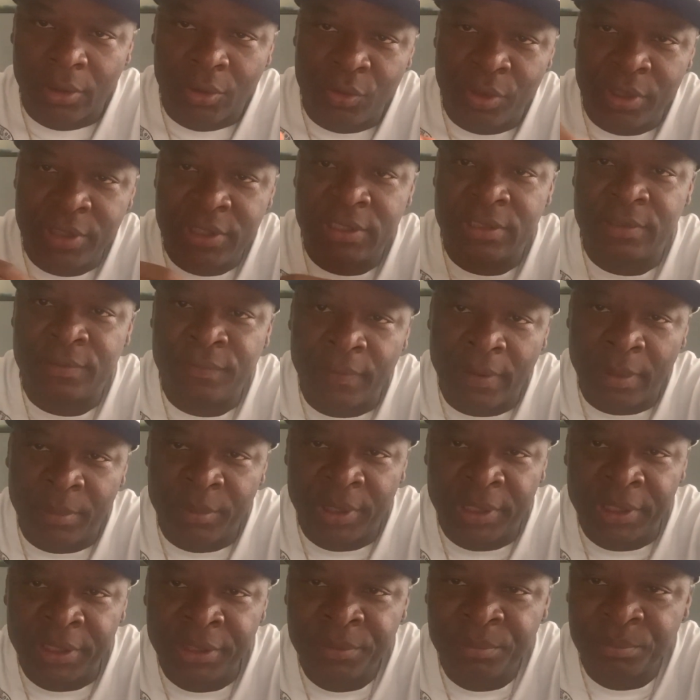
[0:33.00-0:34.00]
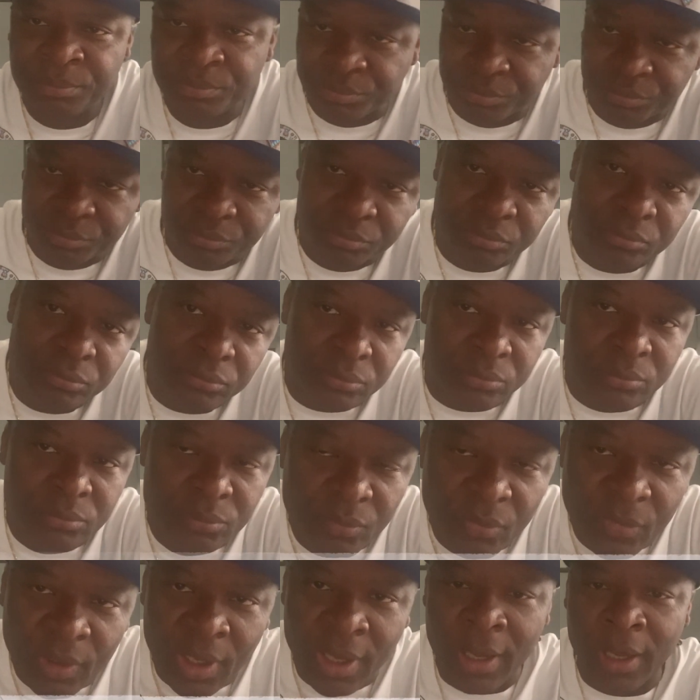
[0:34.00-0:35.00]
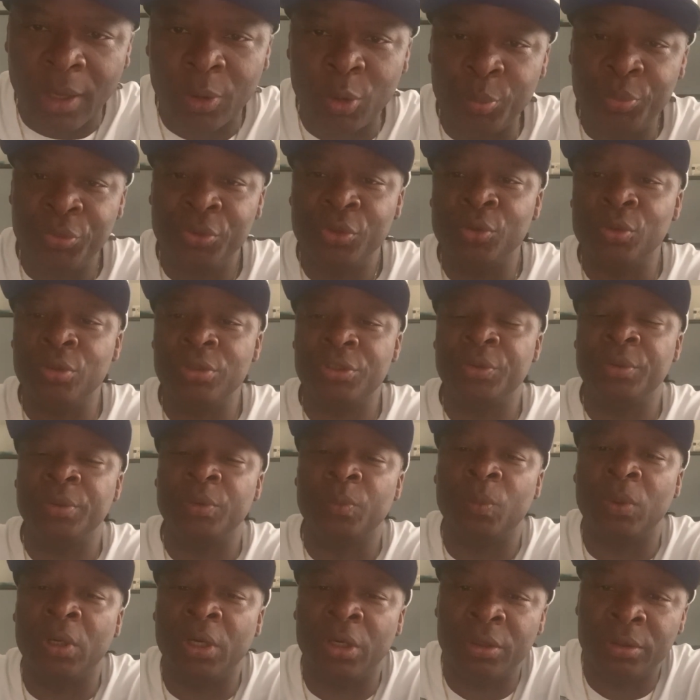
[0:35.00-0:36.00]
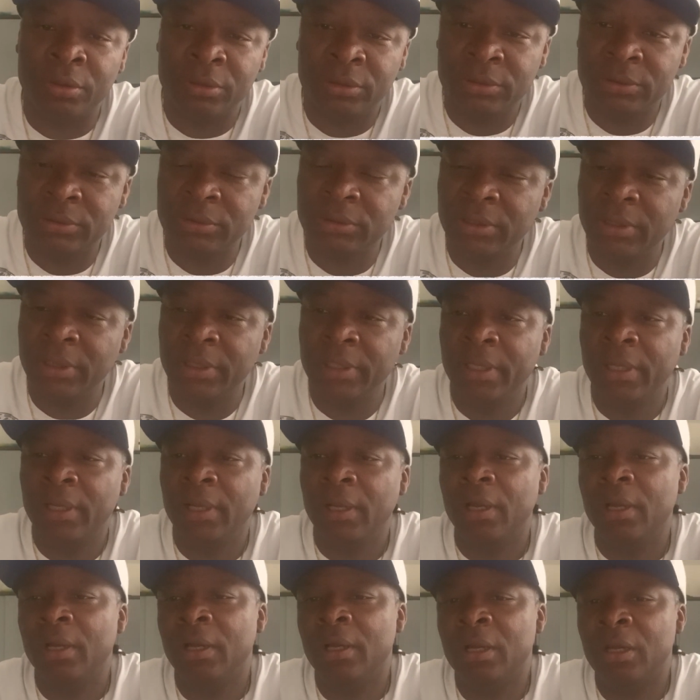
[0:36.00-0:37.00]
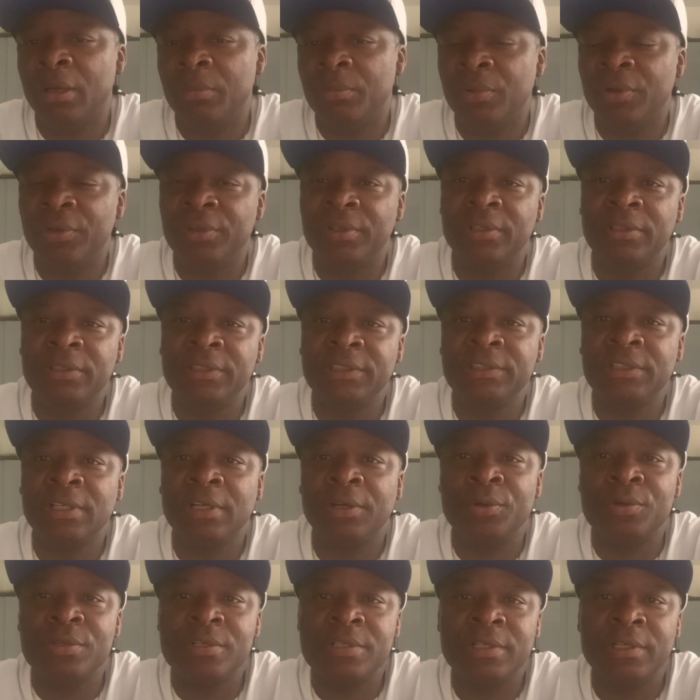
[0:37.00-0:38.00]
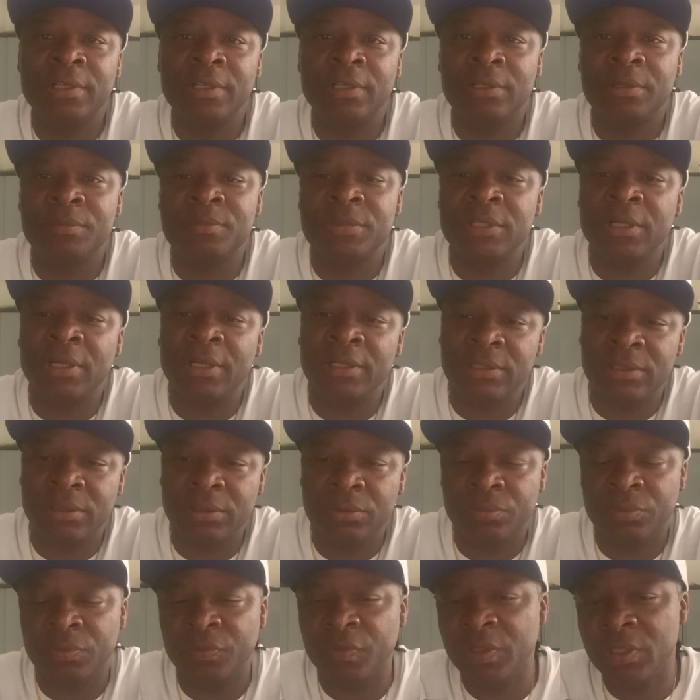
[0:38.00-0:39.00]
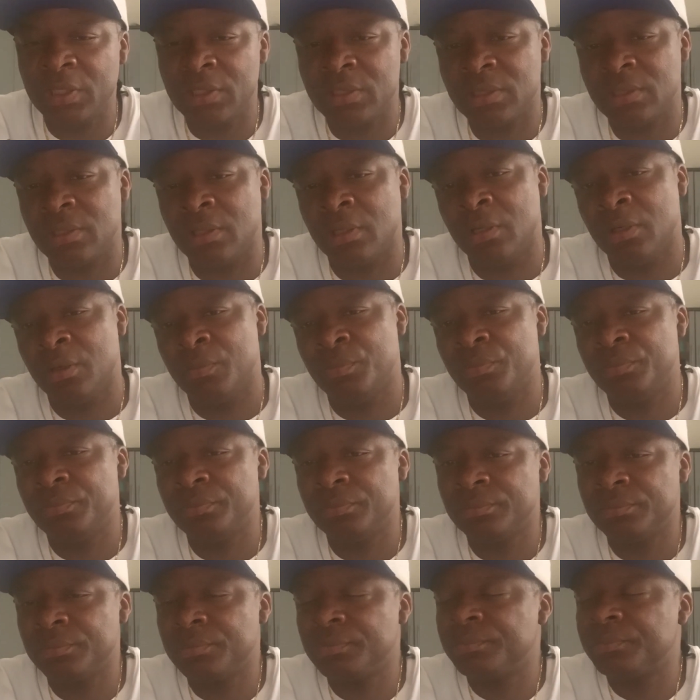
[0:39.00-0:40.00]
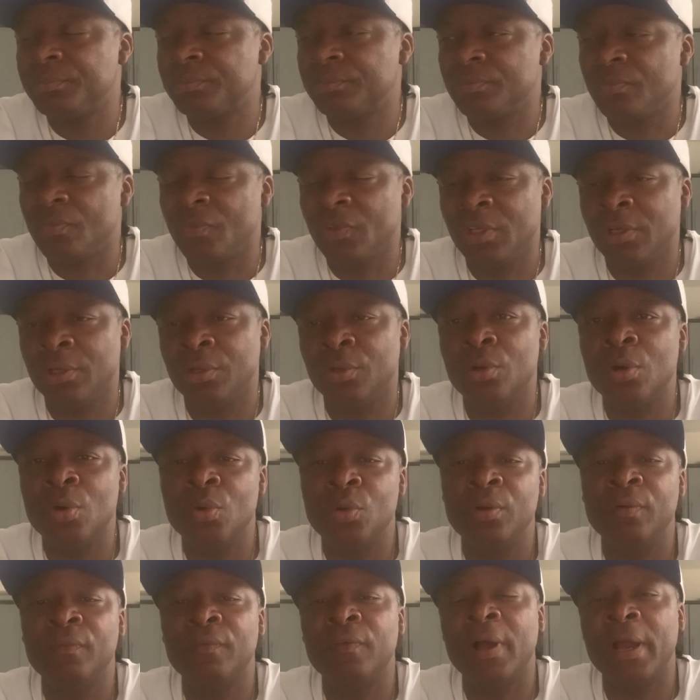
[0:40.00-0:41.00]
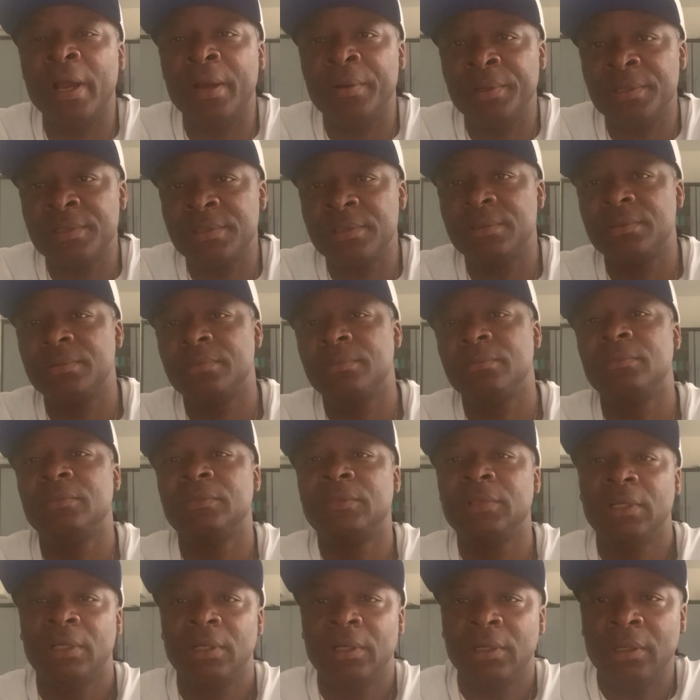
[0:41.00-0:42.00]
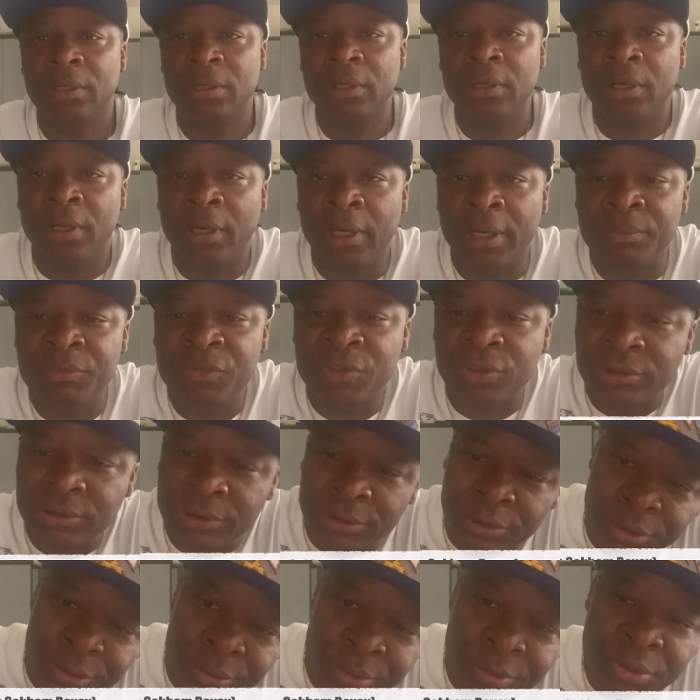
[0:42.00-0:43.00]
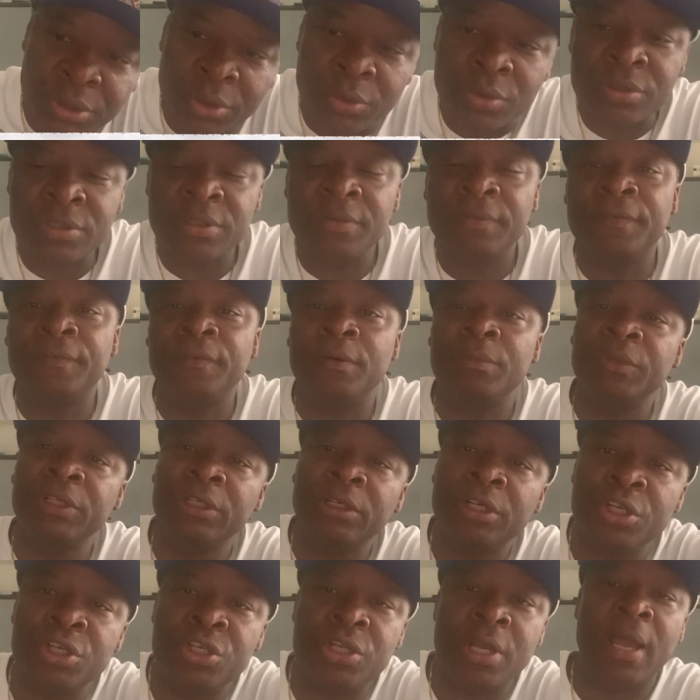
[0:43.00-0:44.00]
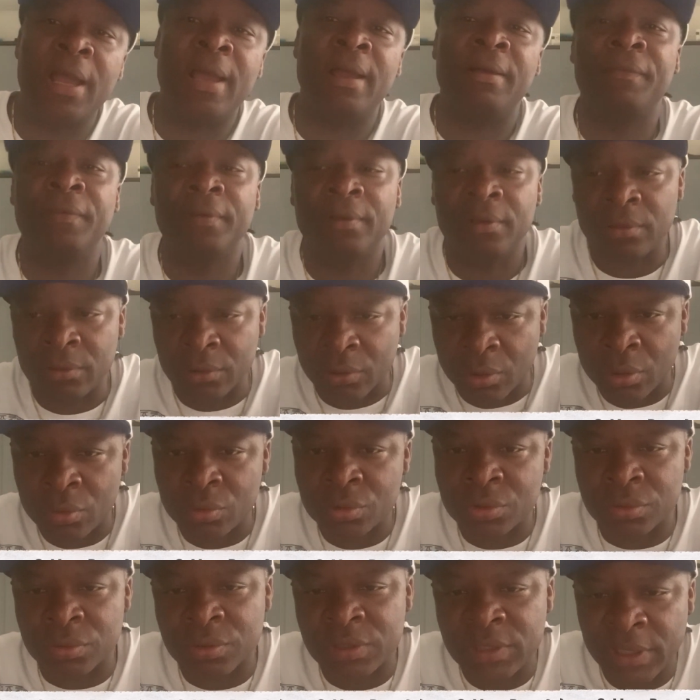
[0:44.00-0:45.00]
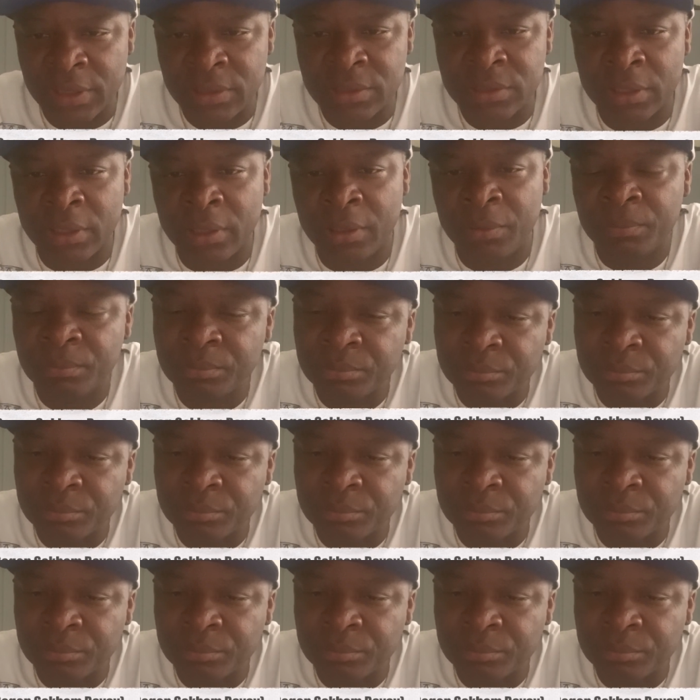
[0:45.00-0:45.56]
Greetings, family. I hope you're all doing well under these current circumstances with this coronavirus. I'm Dr. Jude Joseph from the Nashat African Cultural Center.